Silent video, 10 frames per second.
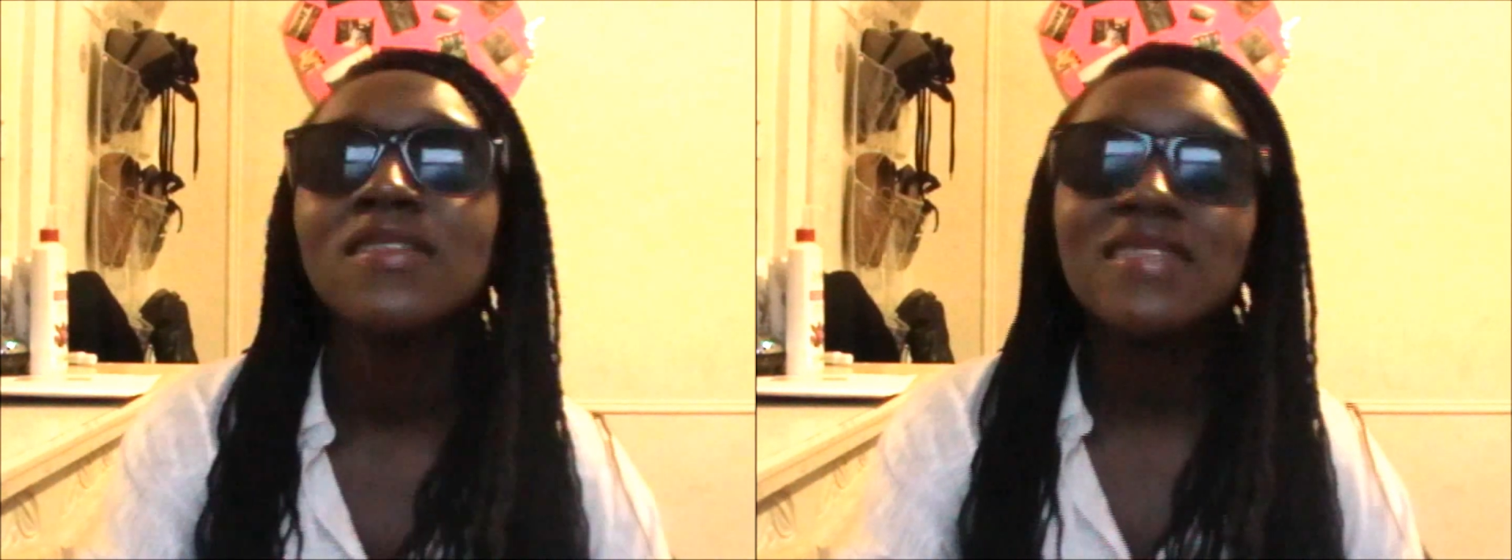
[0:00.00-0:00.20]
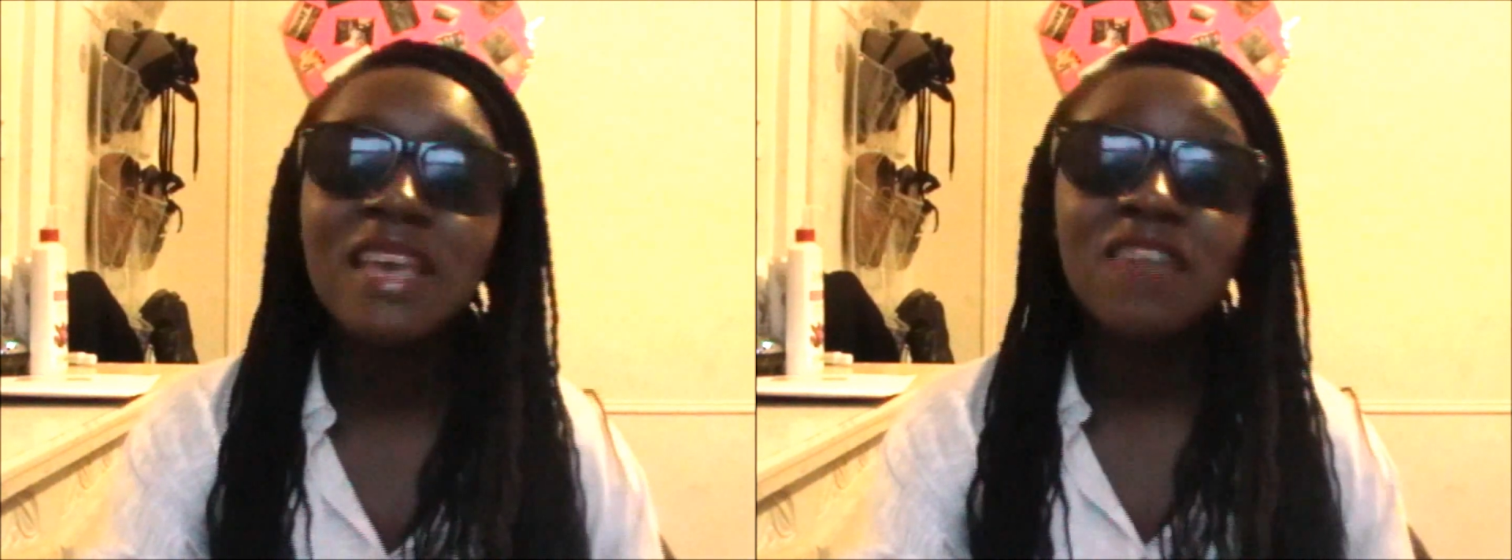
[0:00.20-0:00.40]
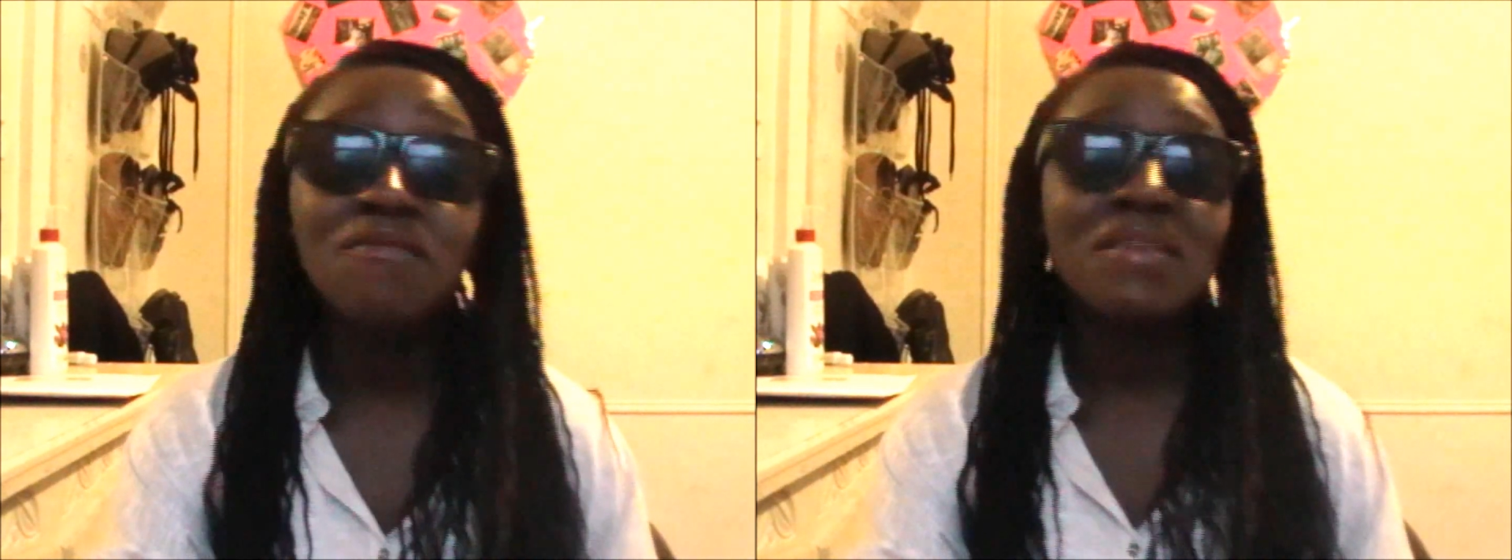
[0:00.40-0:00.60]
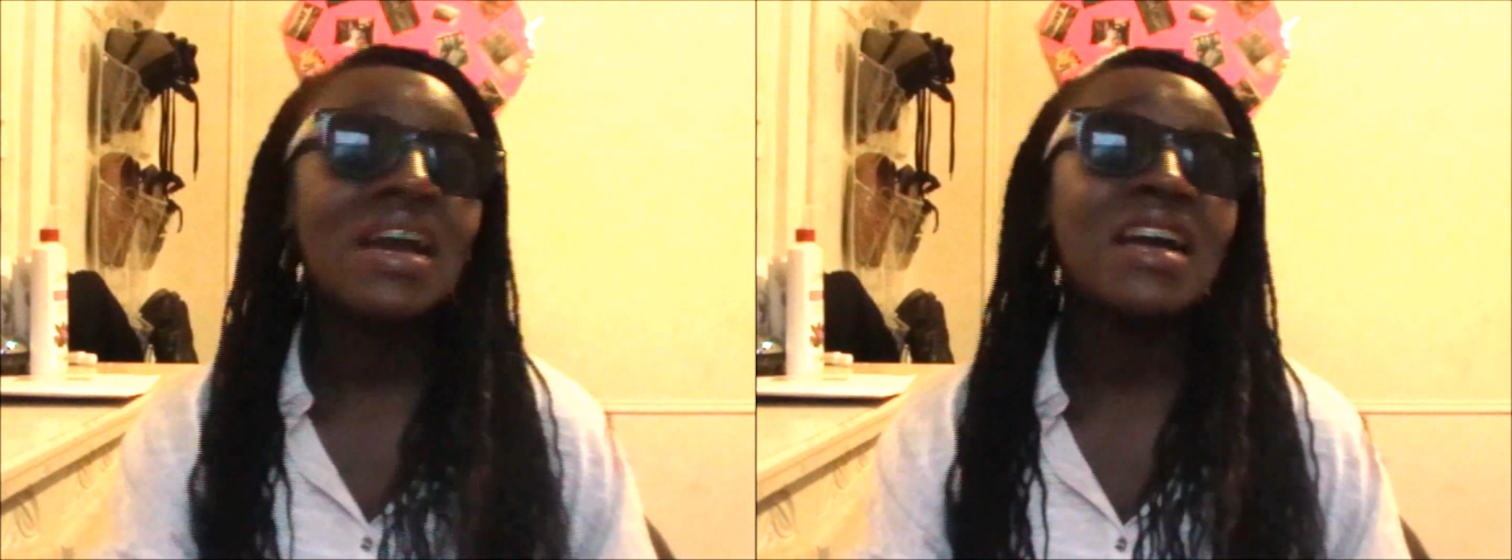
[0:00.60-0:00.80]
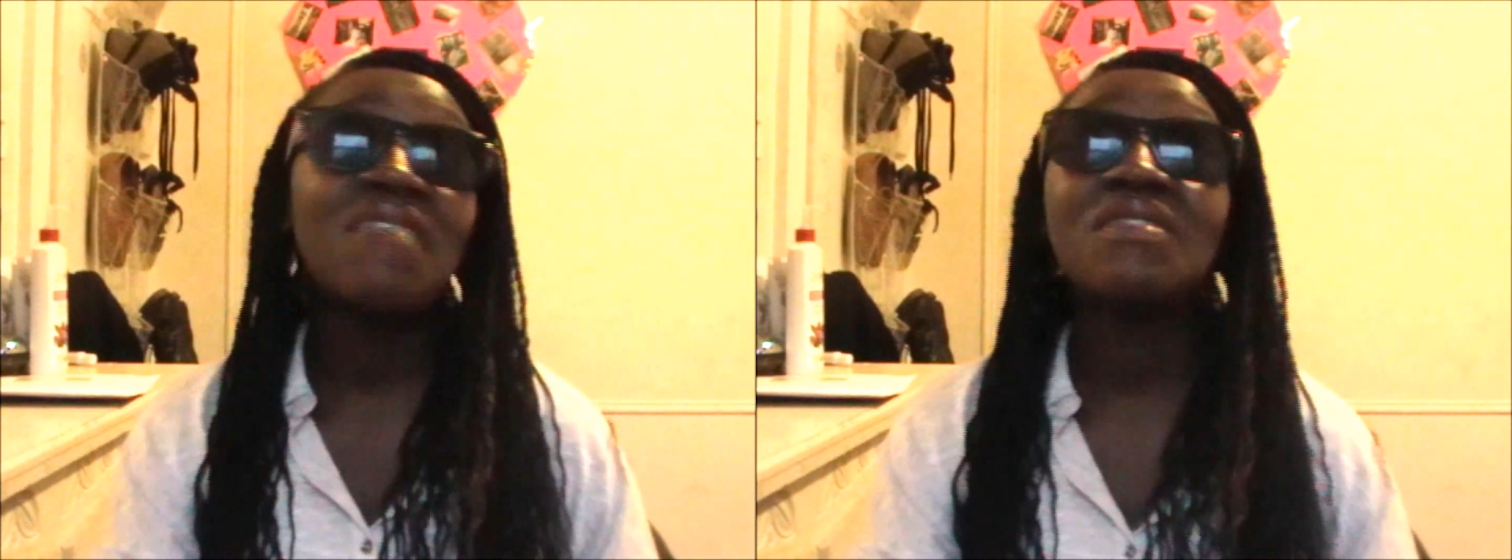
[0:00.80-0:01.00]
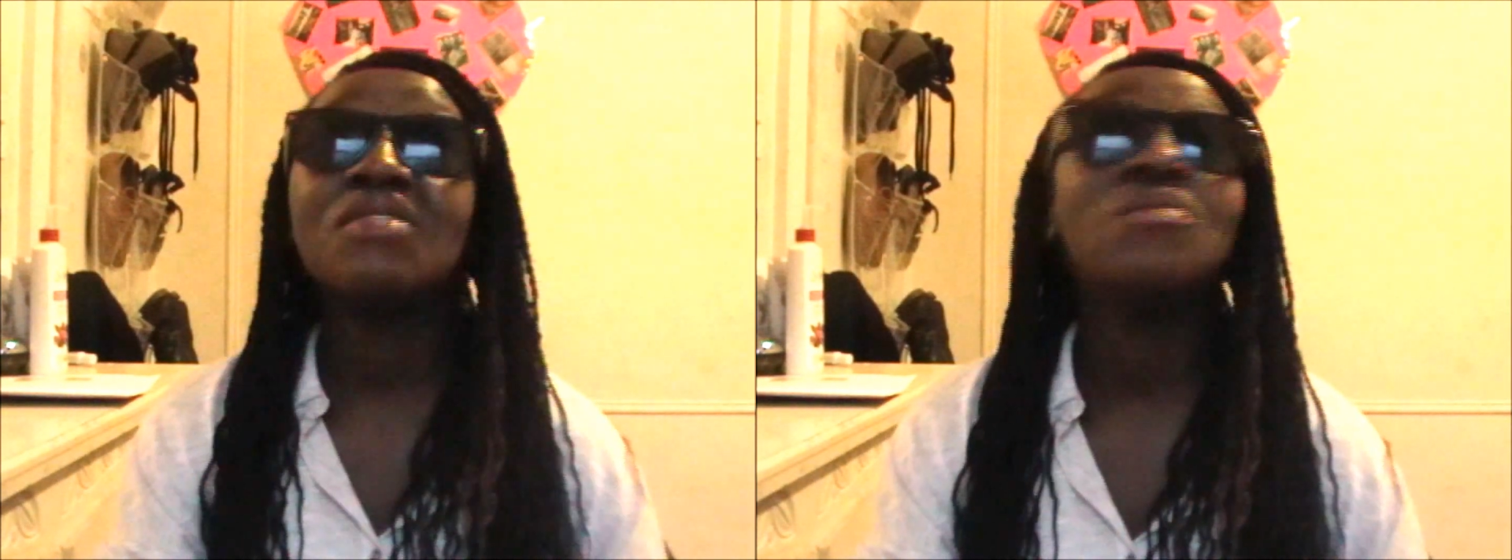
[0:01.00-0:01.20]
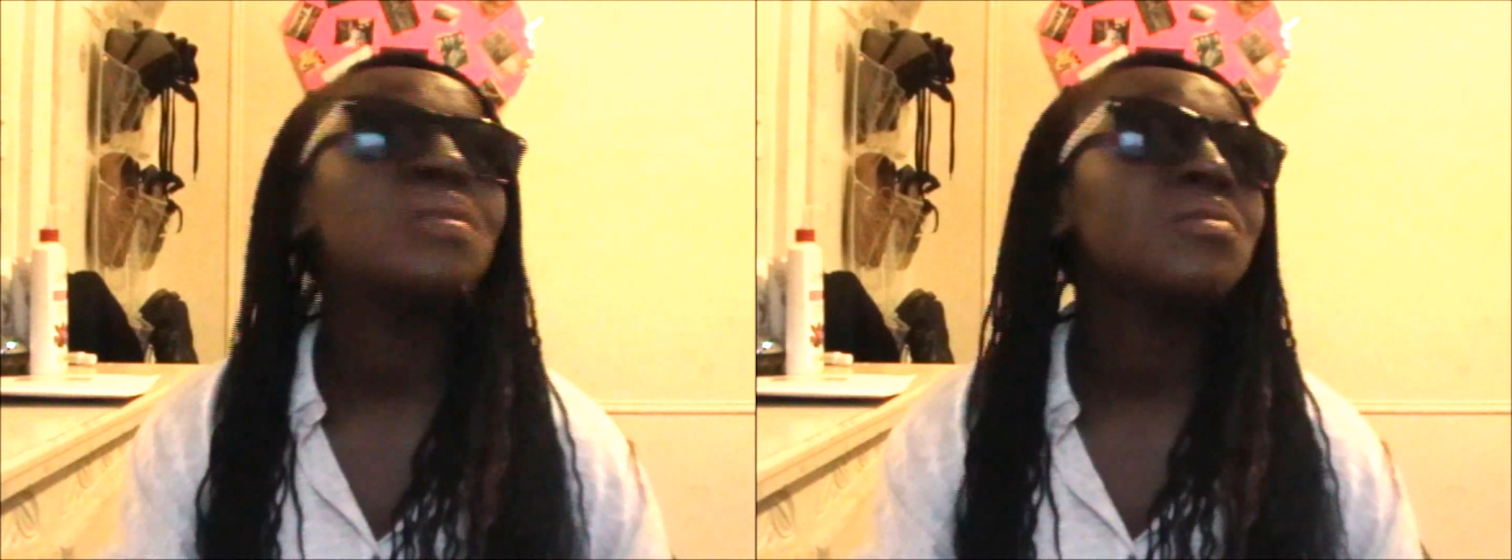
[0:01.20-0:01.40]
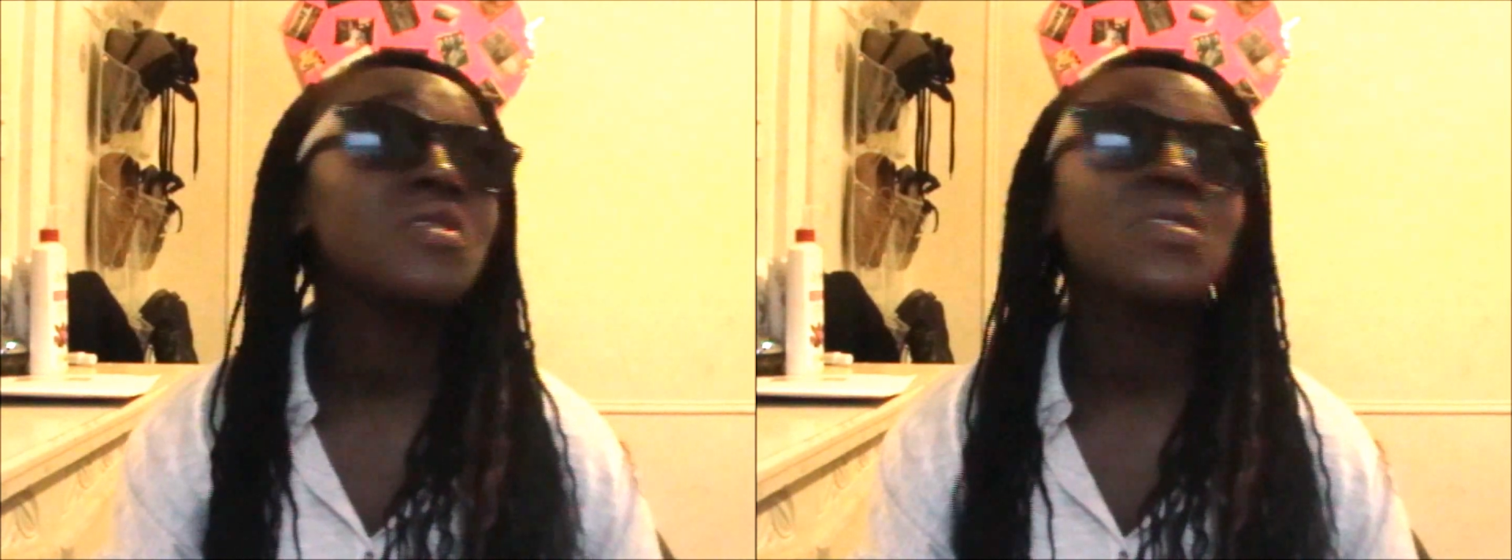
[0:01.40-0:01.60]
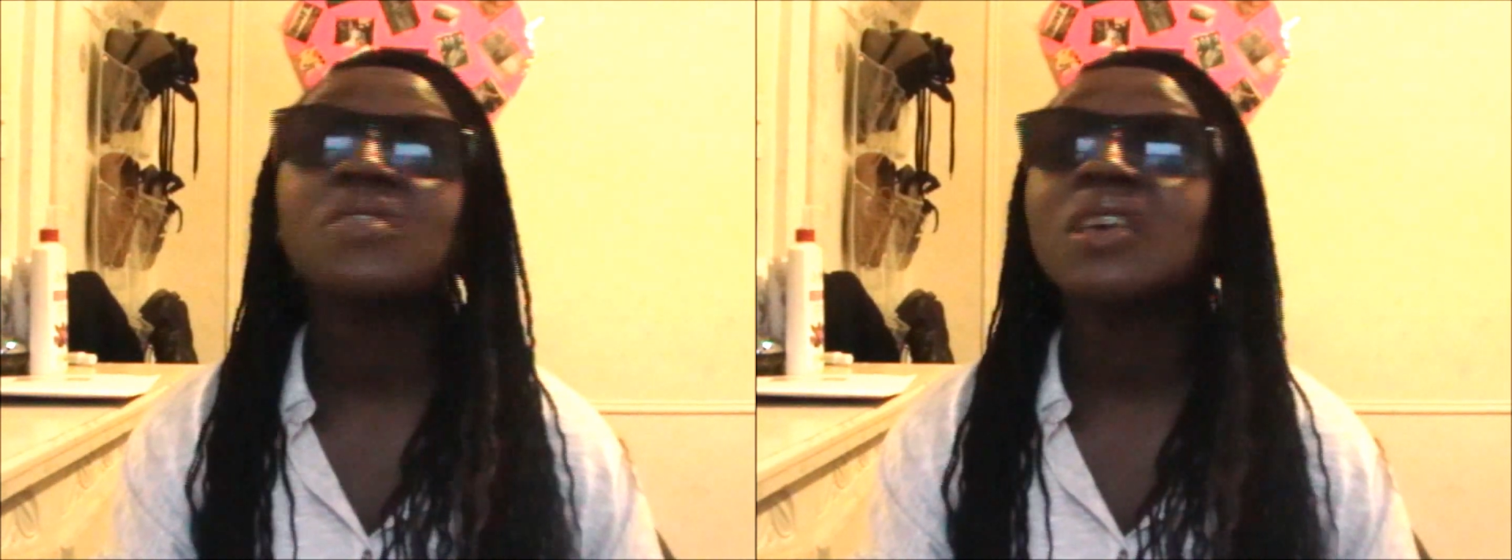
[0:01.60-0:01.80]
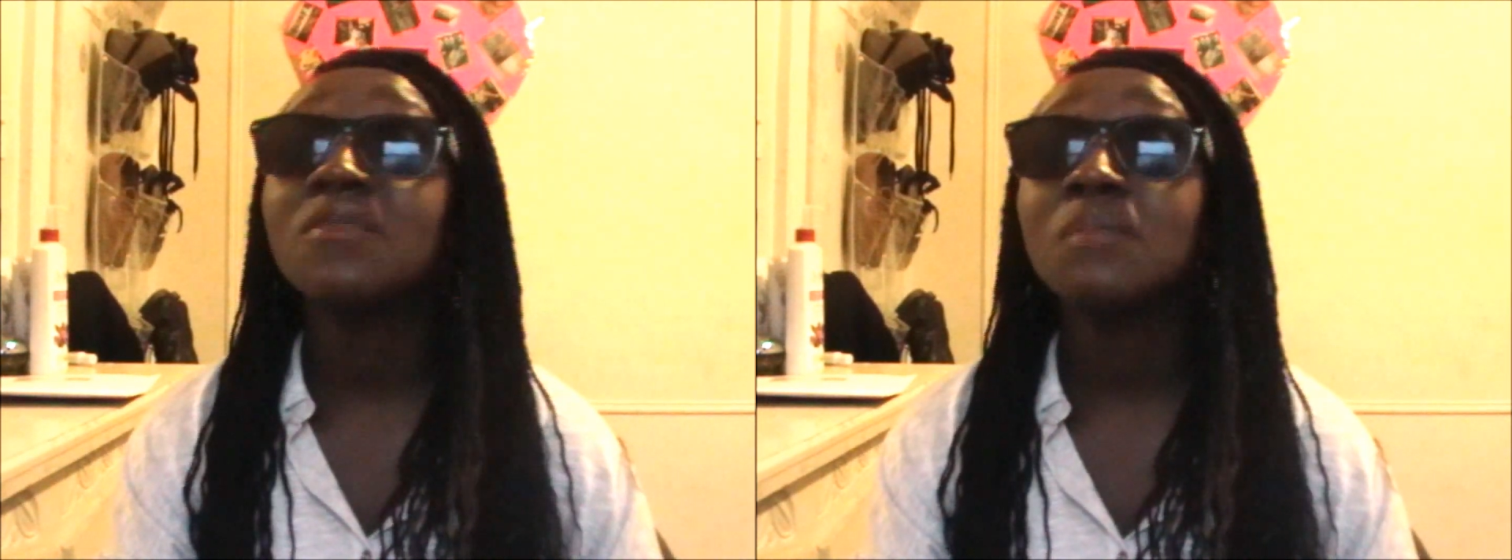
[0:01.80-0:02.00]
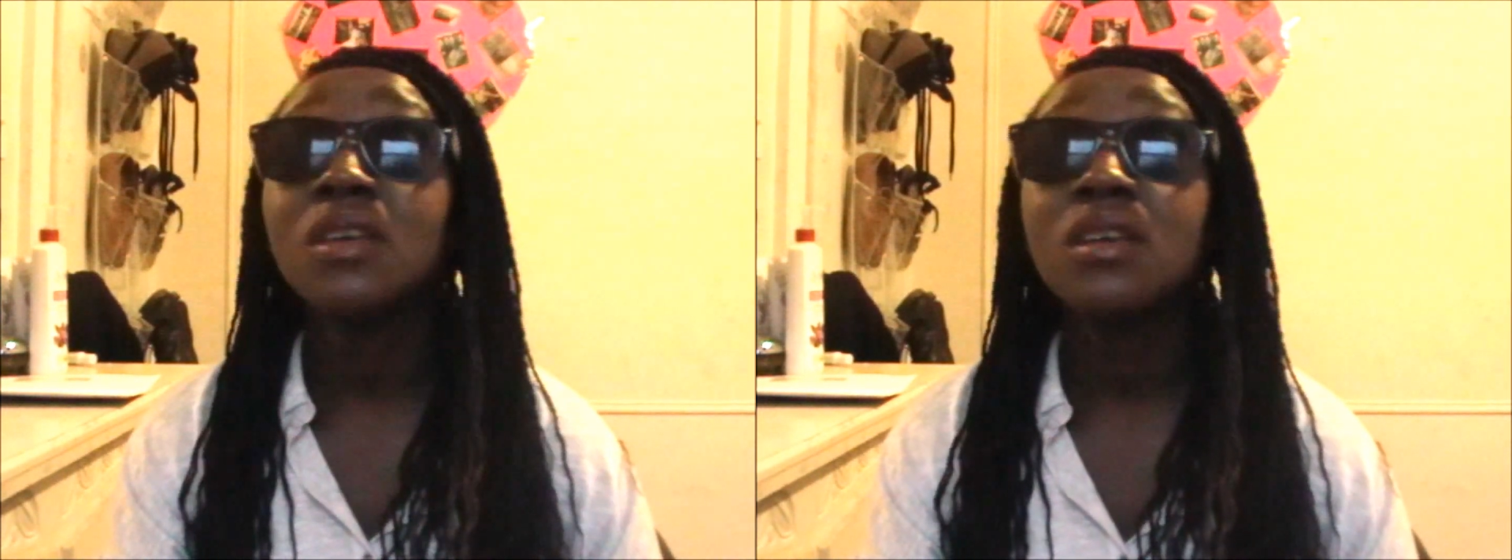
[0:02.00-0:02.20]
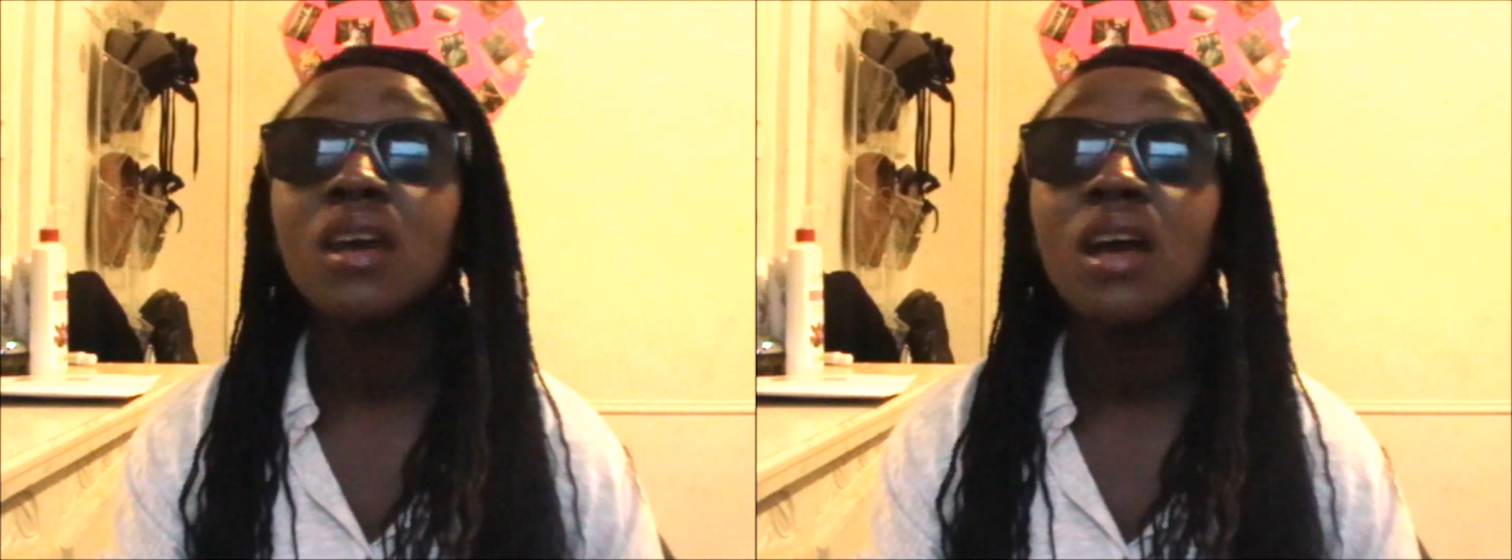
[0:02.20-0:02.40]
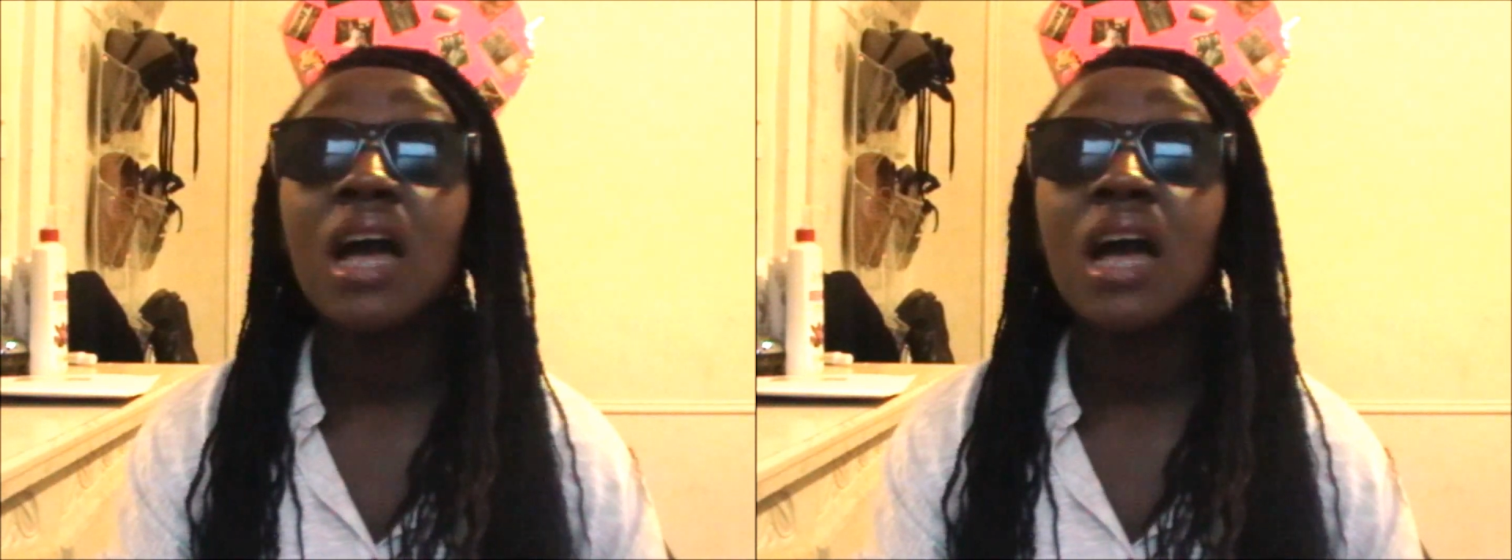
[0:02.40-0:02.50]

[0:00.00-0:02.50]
Save Me. I have no memories of Save Me.